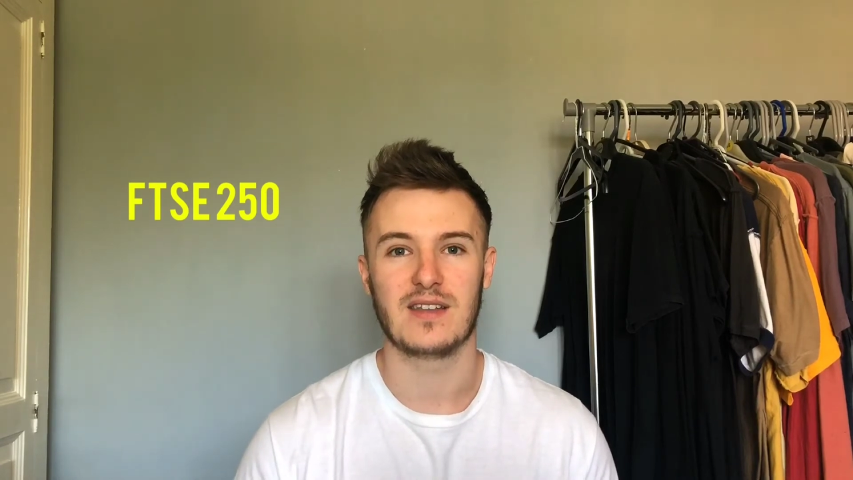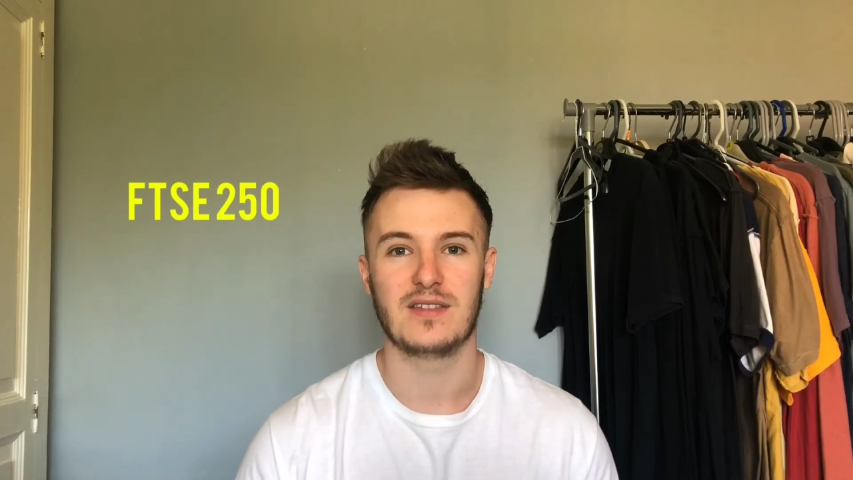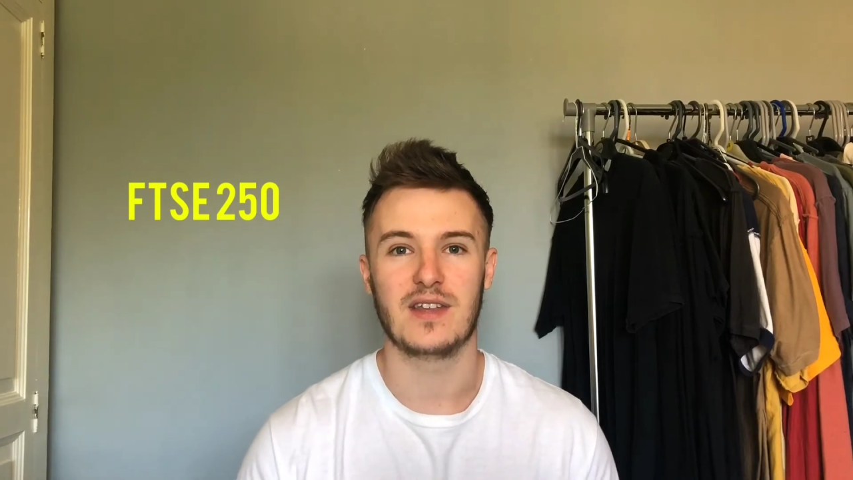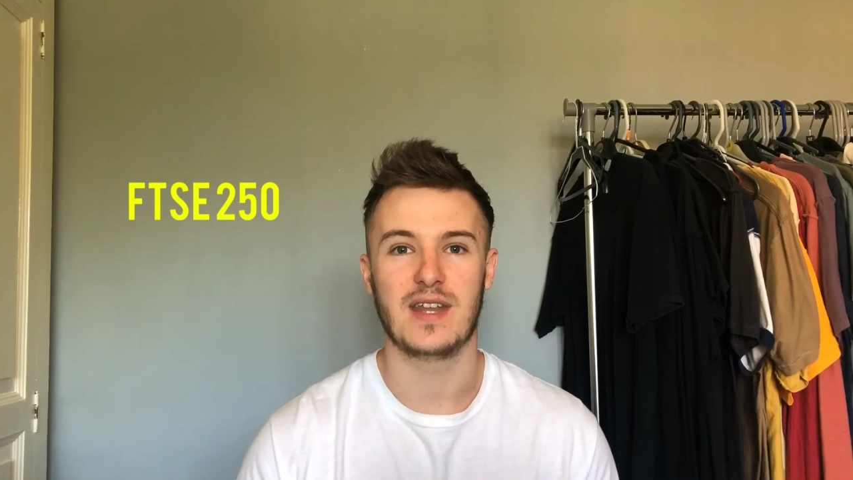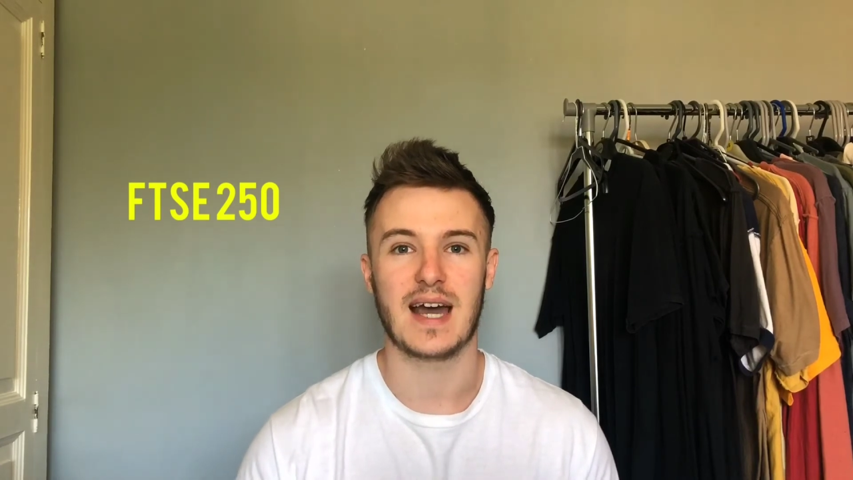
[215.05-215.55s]

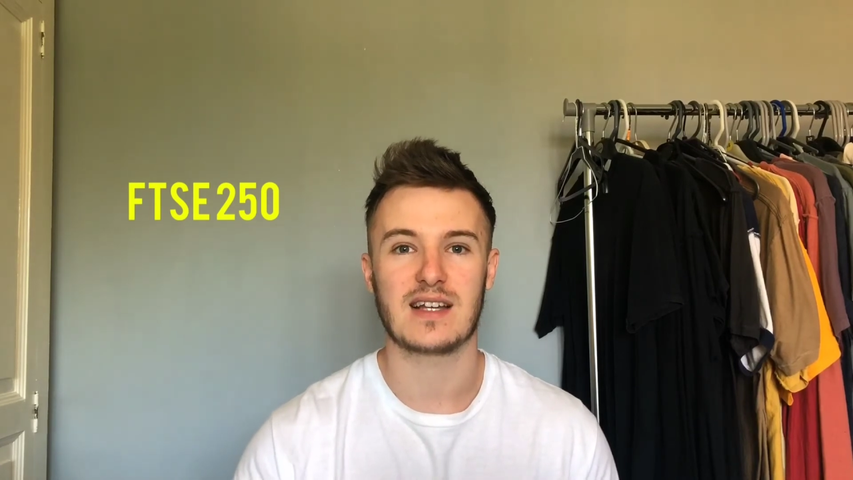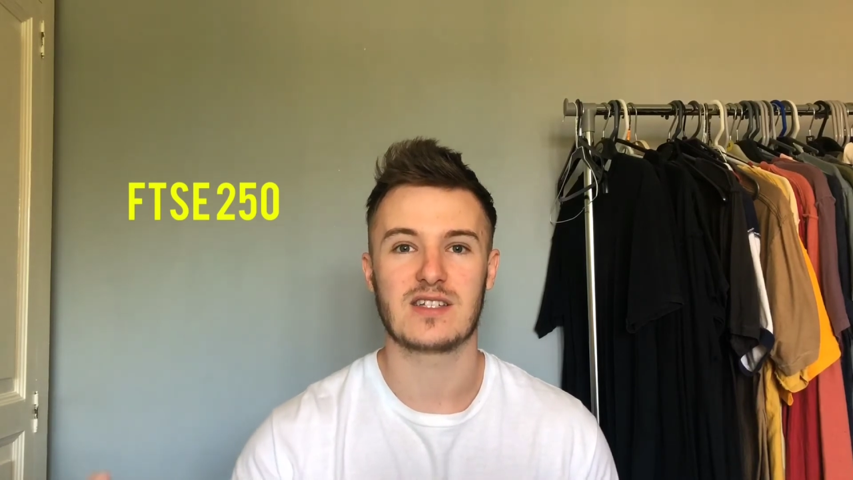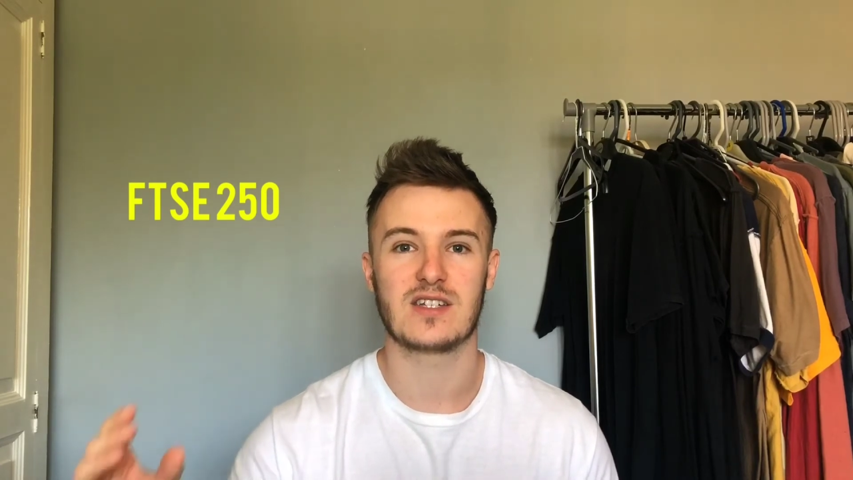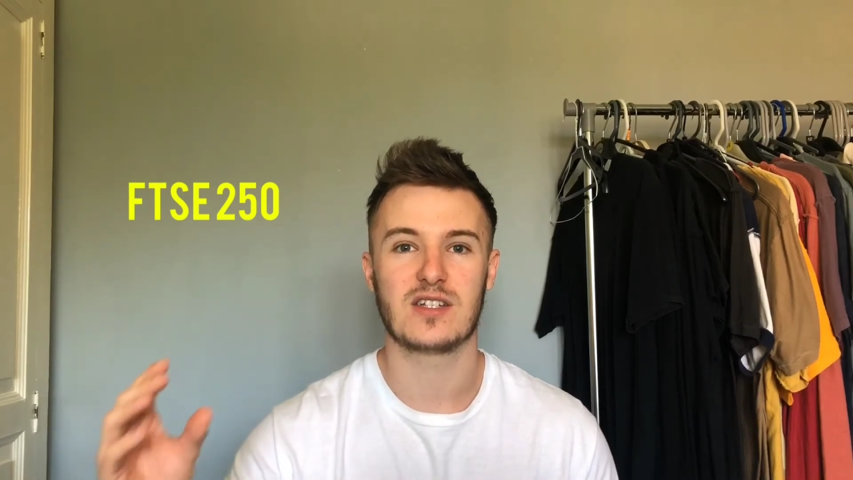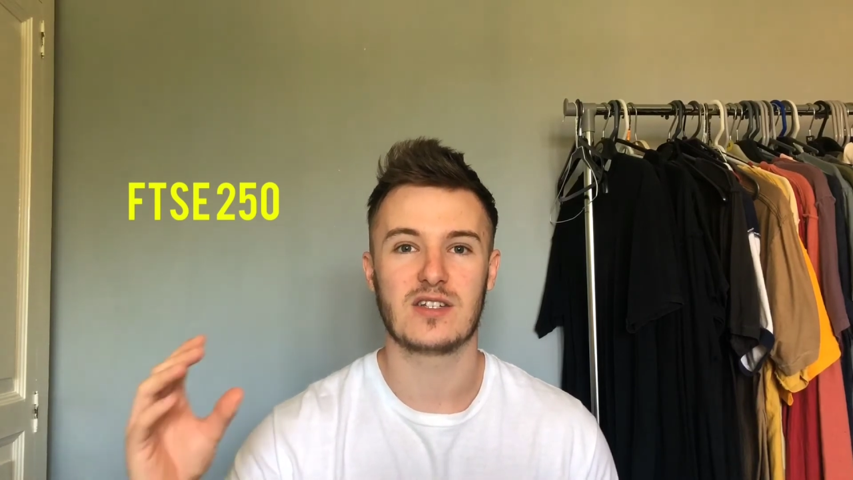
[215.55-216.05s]
the
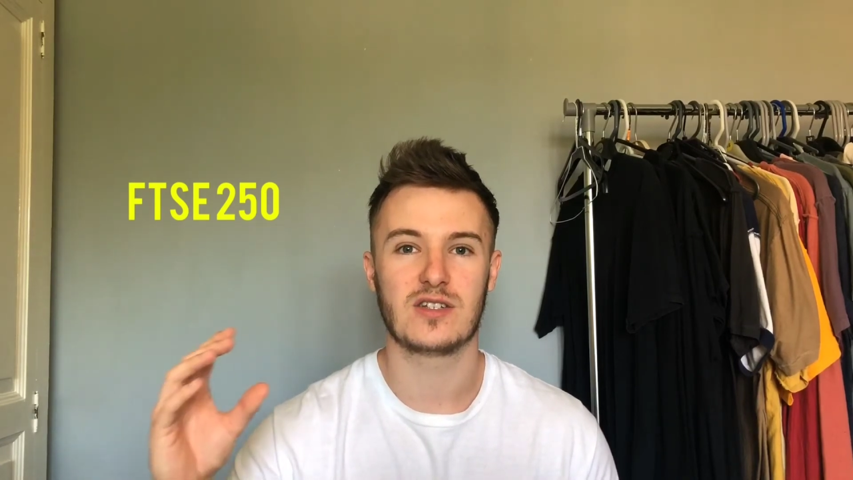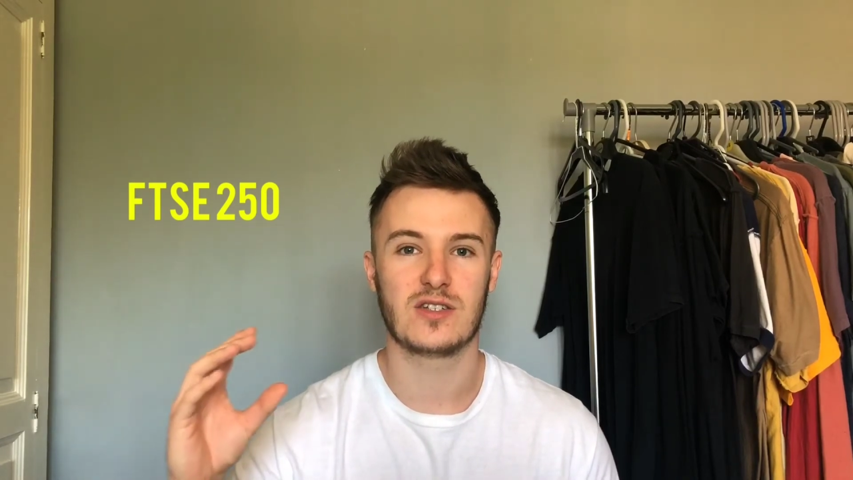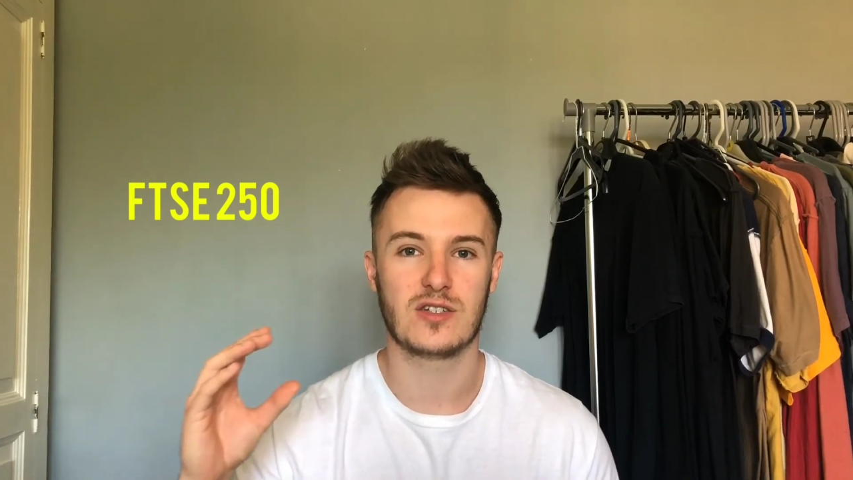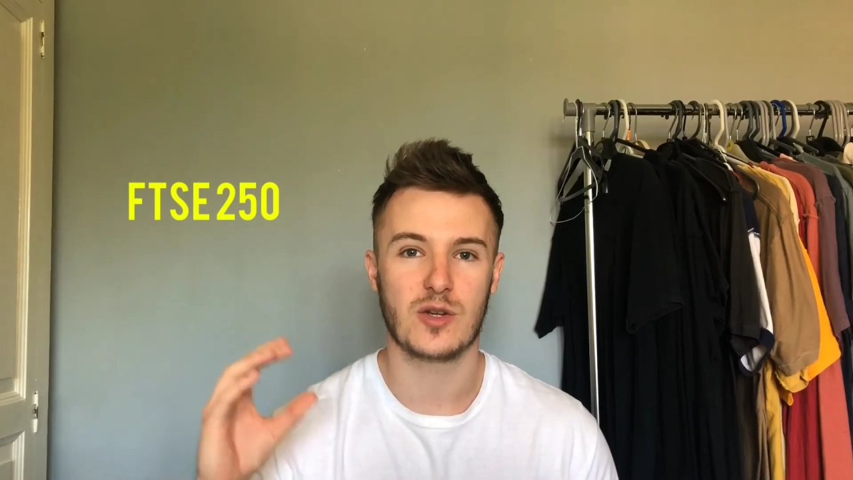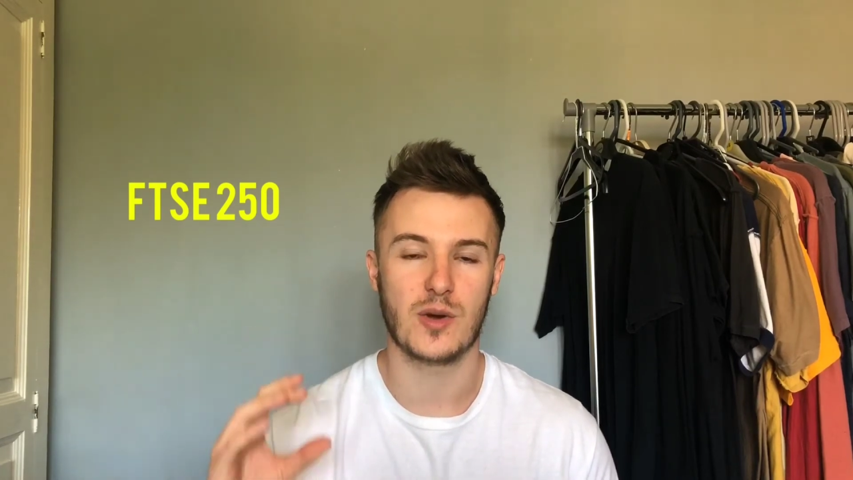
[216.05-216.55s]
next
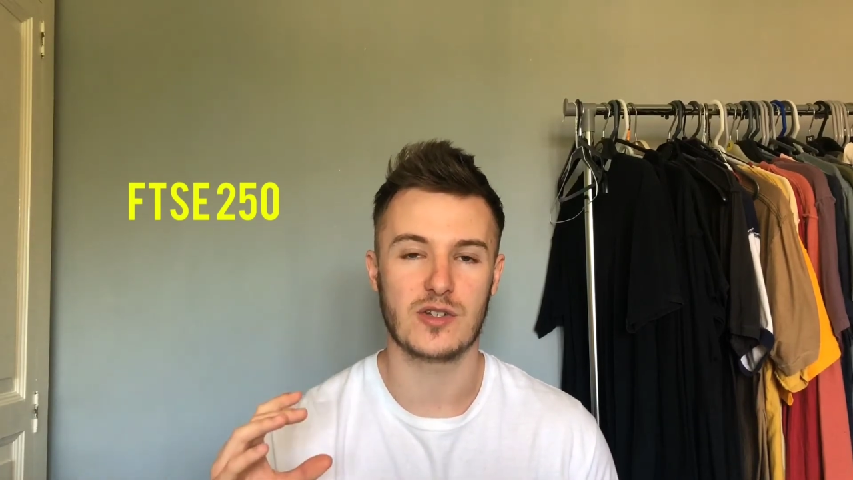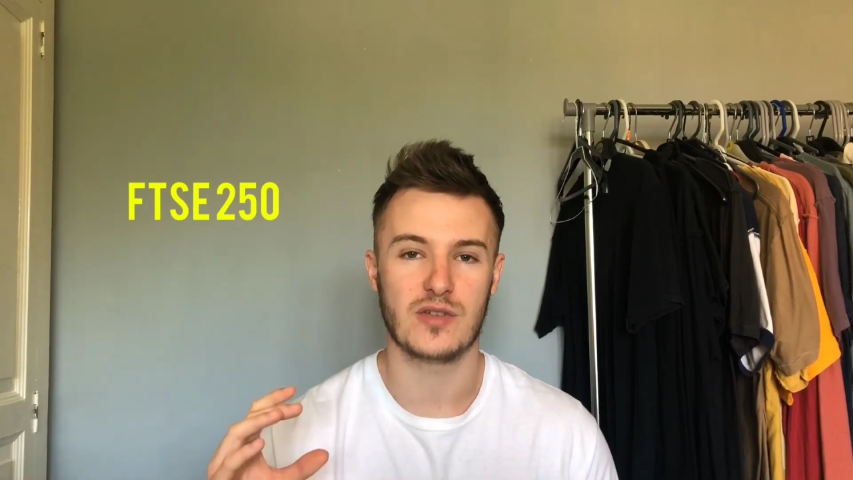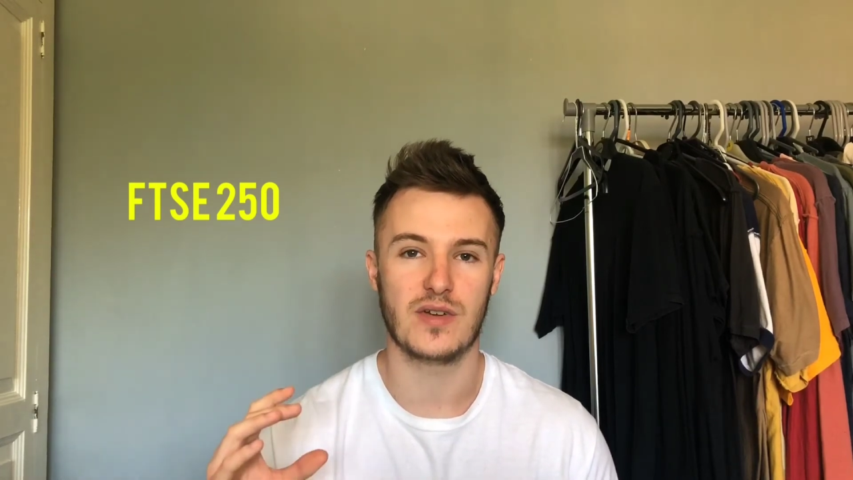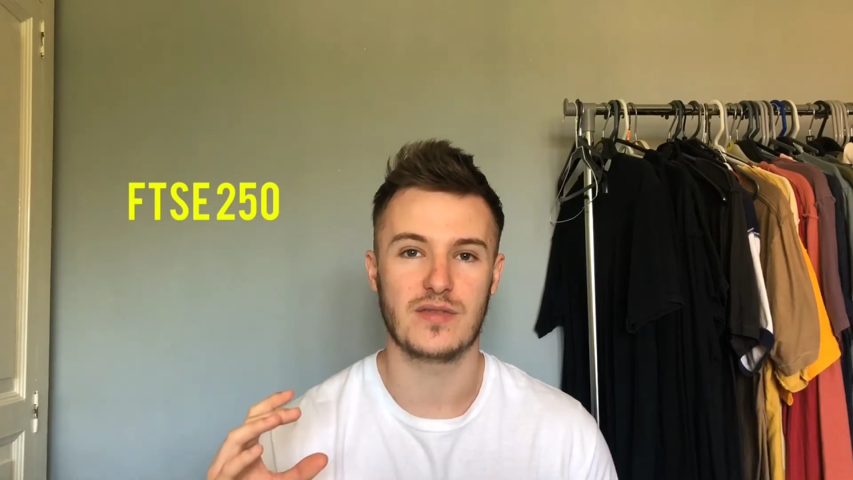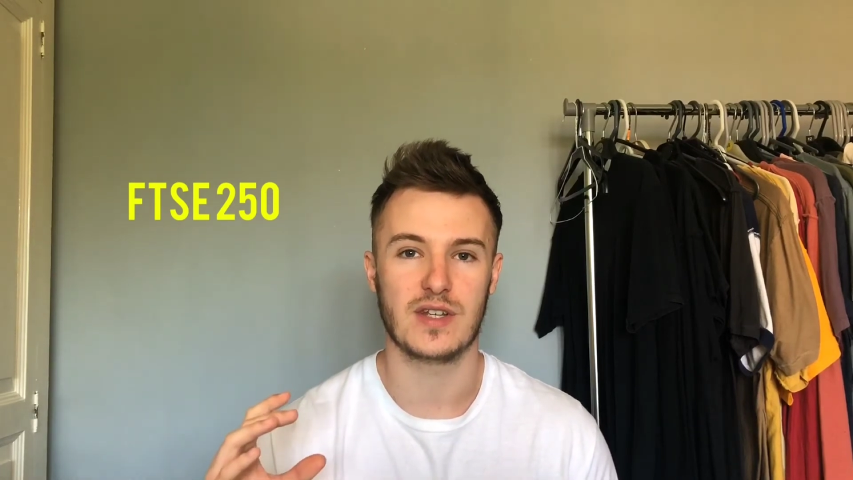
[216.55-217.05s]

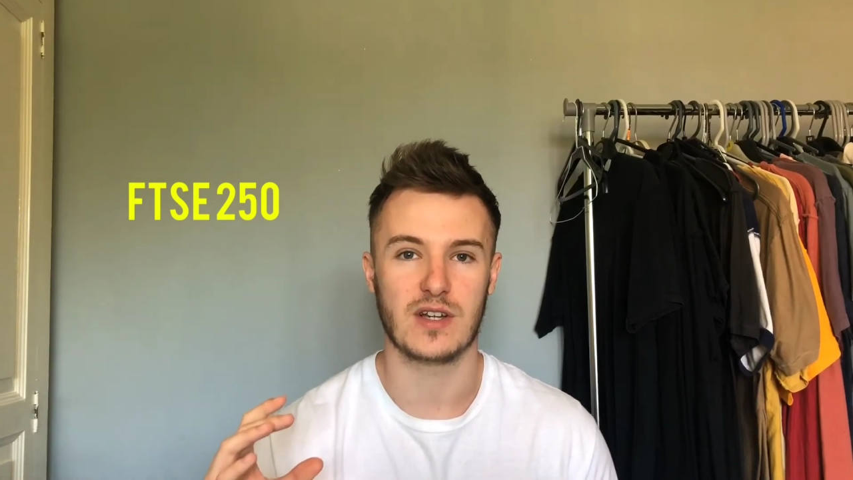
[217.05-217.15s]
250